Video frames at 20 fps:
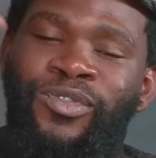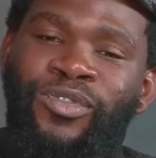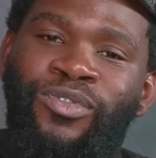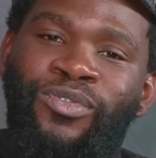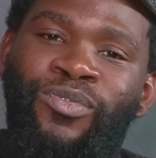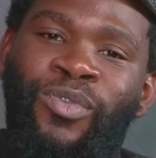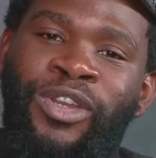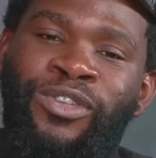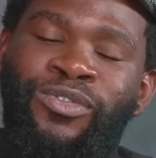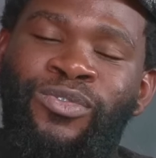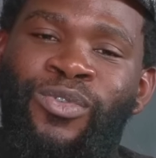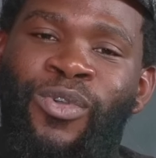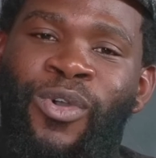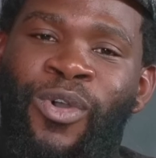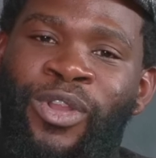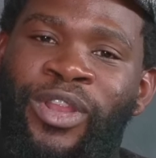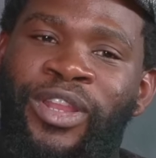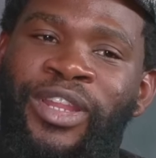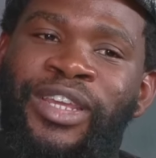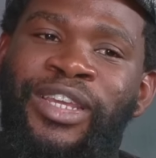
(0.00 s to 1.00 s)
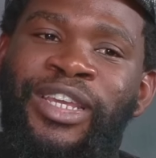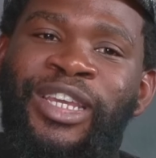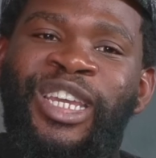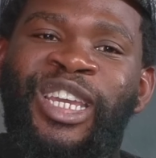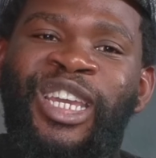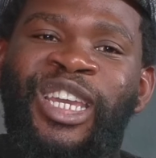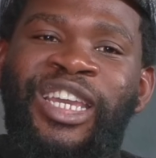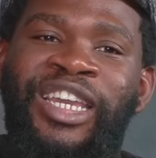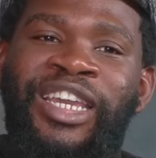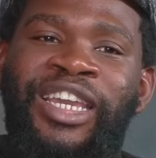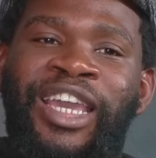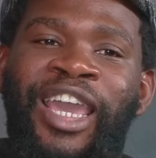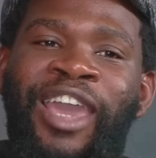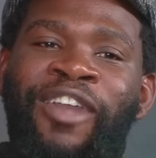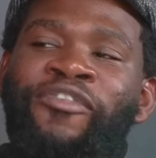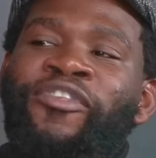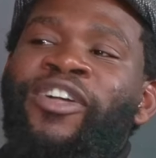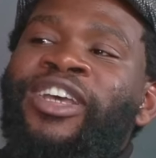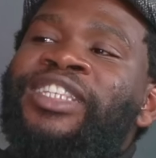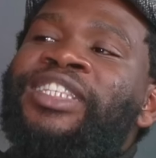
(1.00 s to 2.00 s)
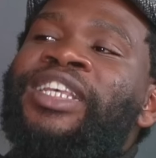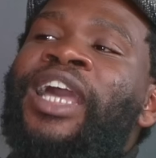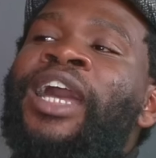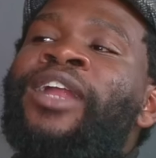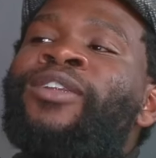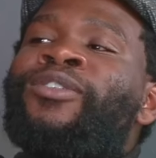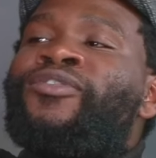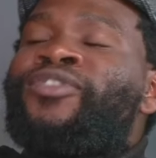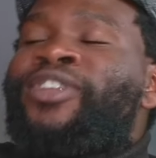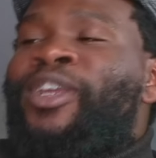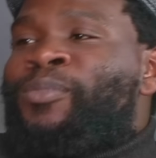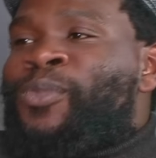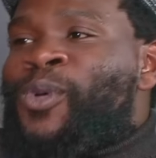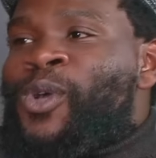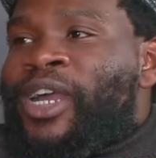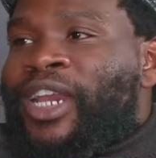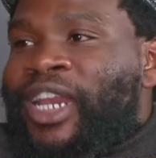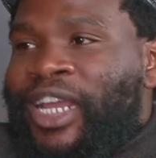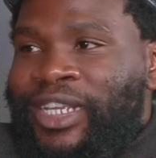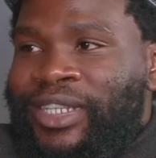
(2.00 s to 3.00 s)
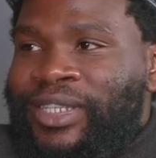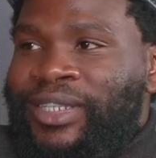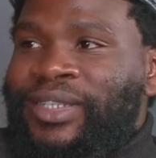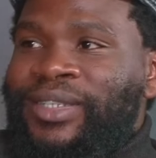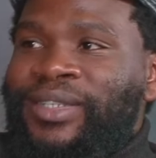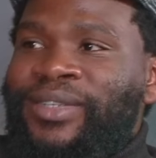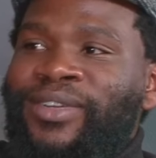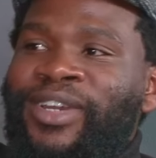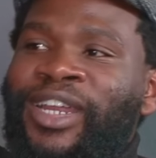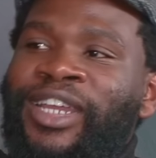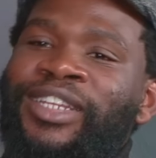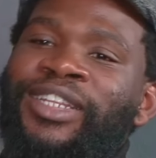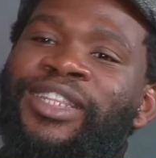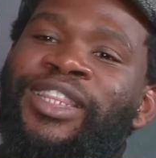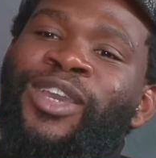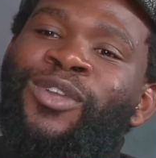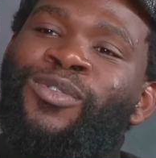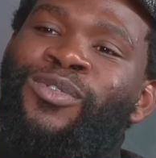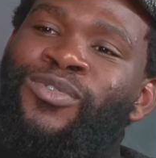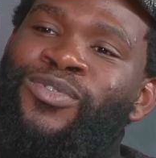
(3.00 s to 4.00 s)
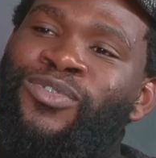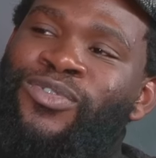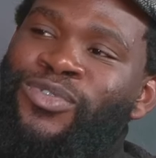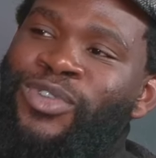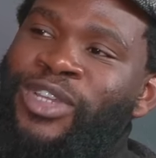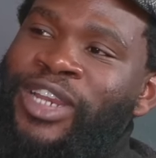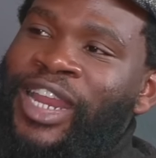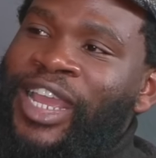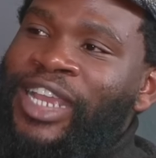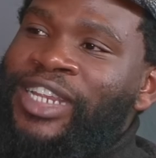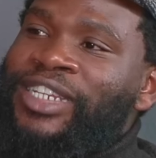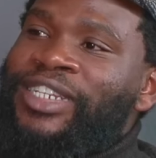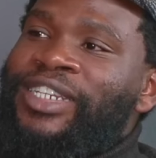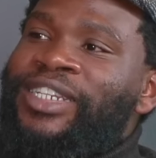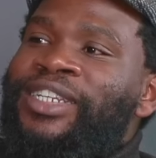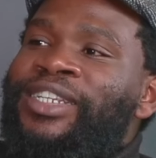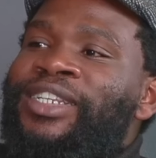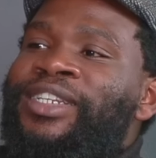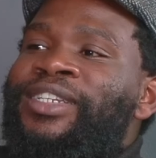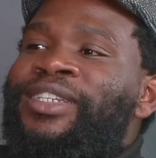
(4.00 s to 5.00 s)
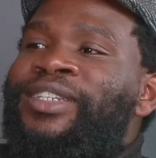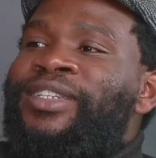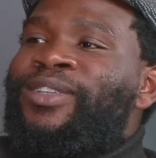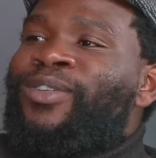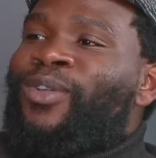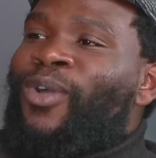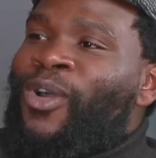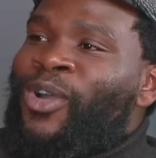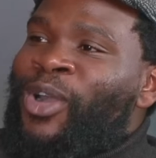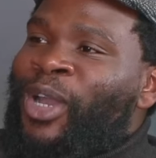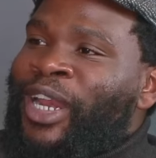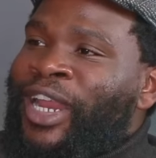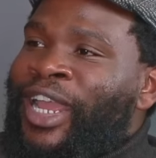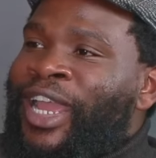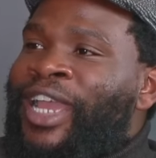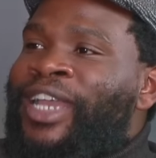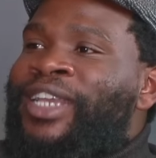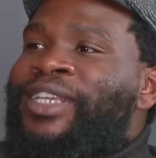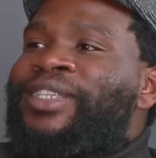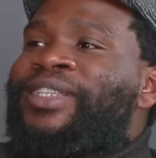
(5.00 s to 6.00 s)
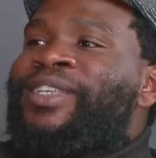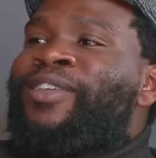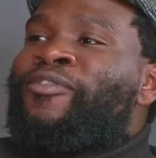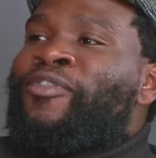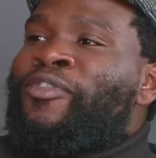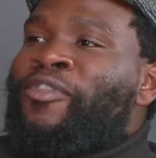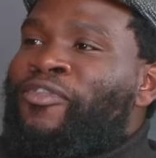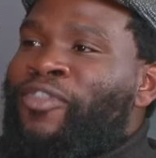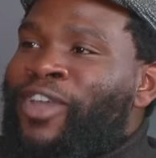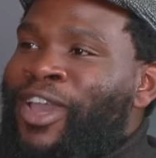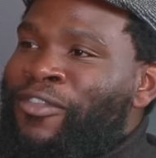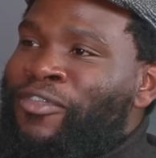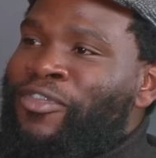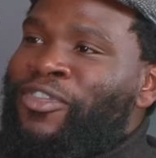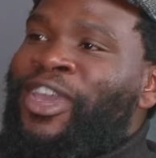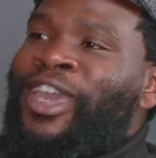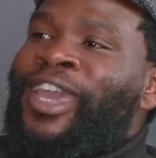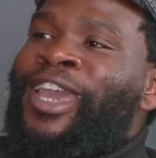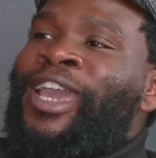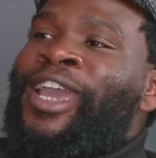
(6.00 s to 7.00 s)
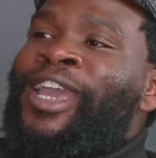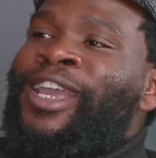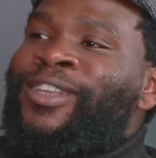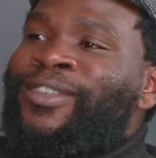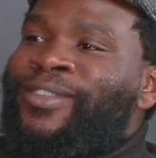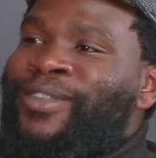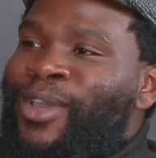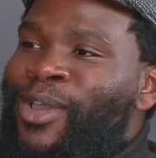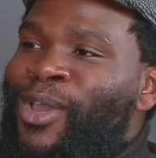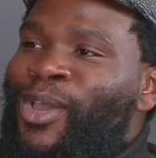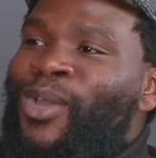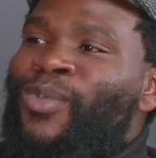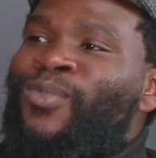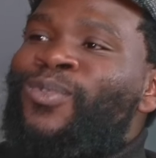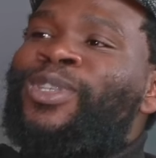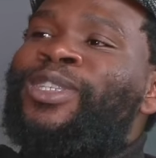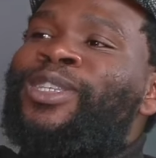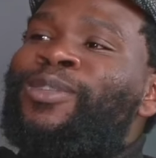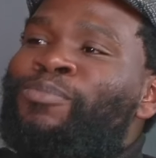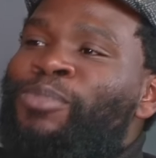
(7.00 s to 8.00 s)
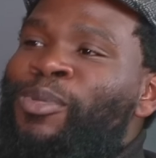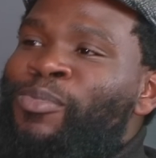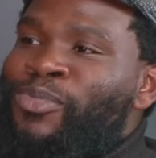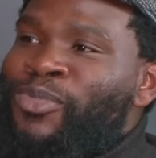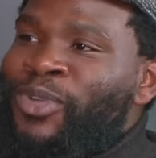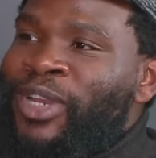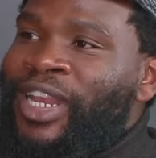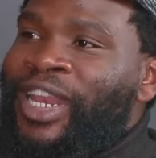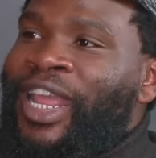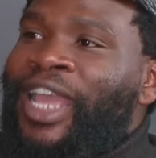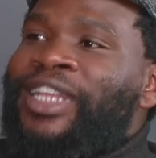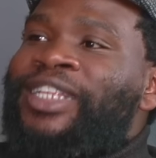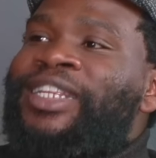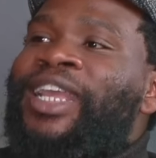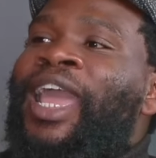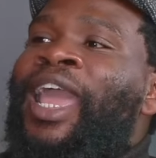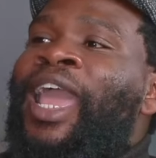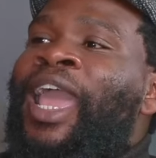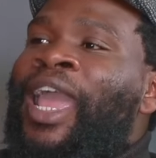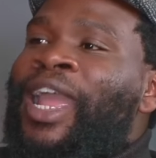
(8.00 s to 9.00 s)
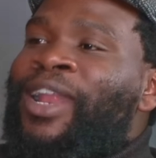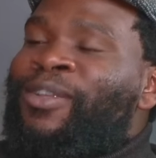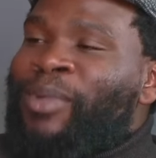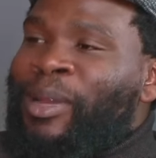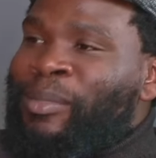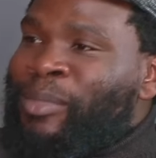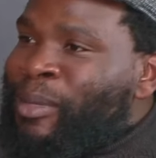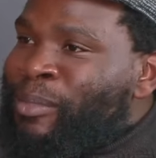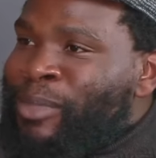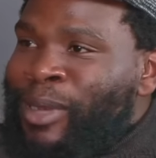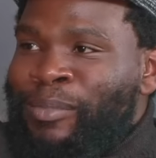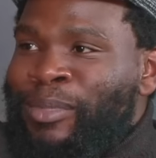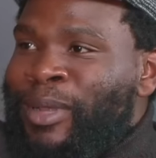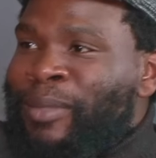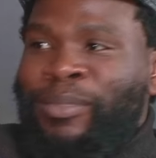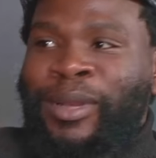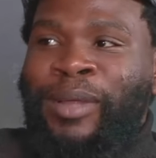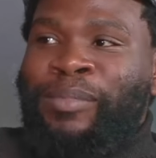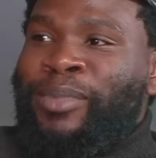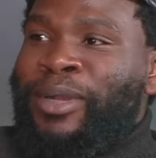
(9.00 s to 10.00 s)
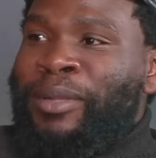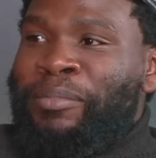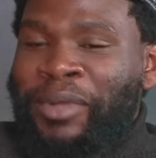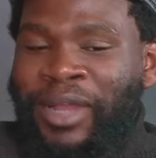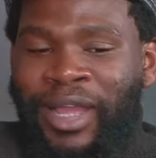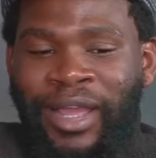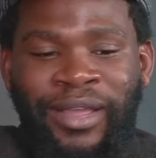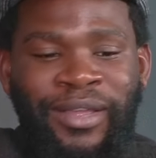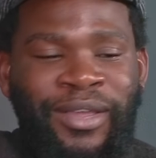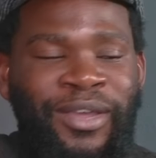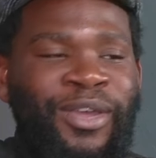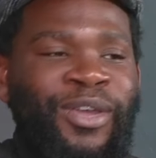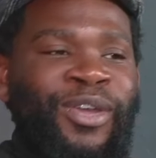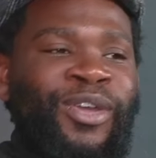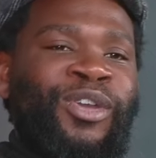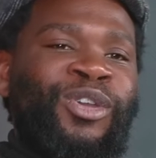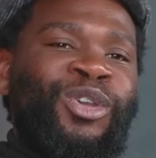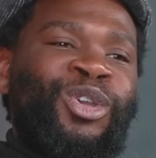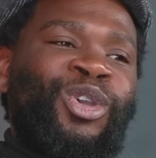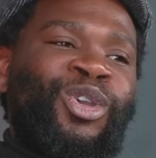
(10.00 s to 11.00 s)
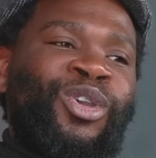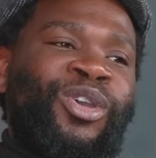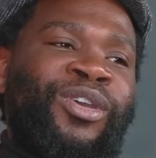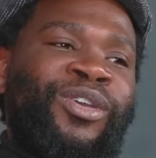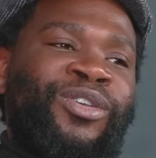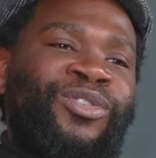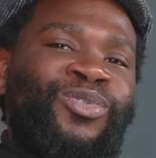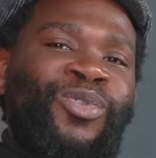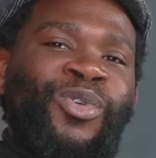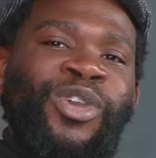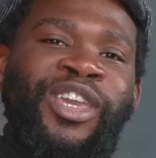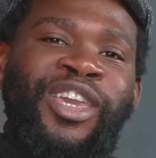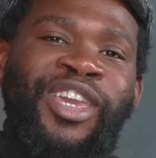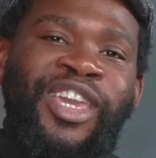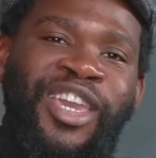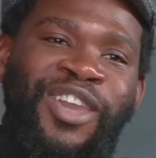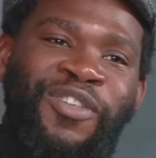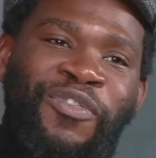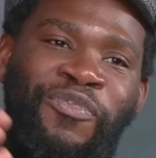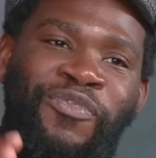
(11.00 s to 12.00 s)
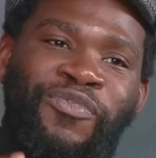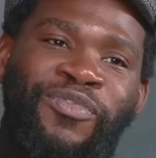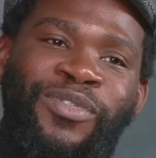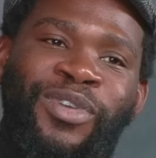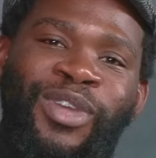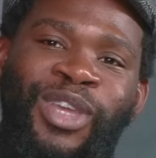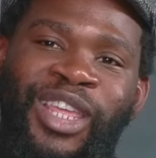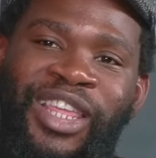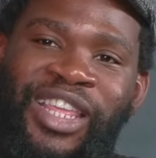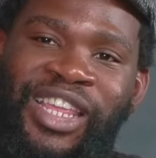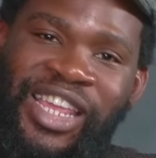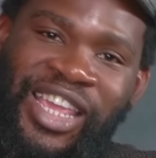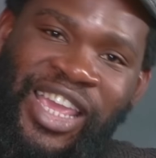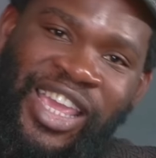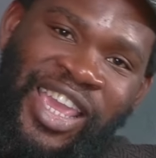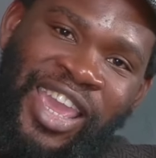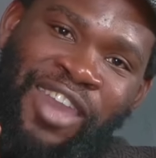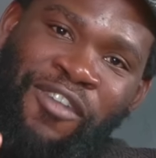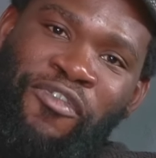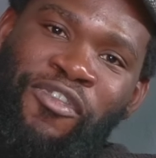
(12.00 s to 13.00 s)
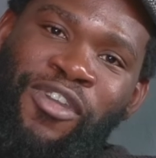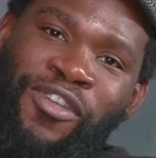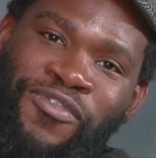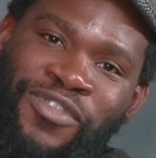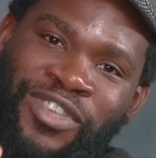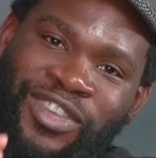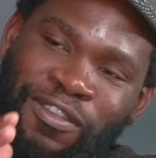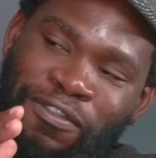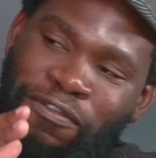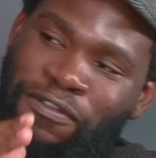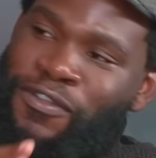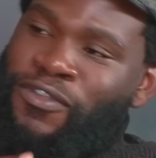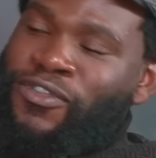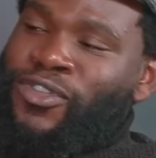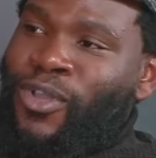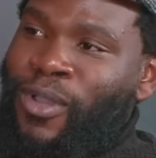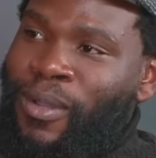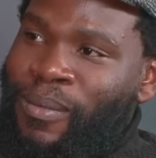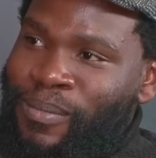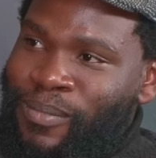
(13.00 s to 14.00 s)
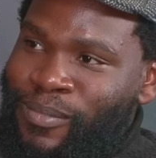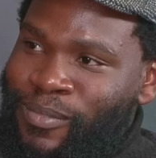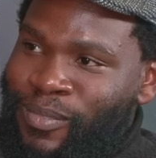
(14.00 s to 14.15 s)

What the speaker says: what you call a facade of democracy, right? They go to election, Congress every 5 years. We see people elected, blah, blah, blah, blah, blah, blah, blah. So if EFF is a fiefdom,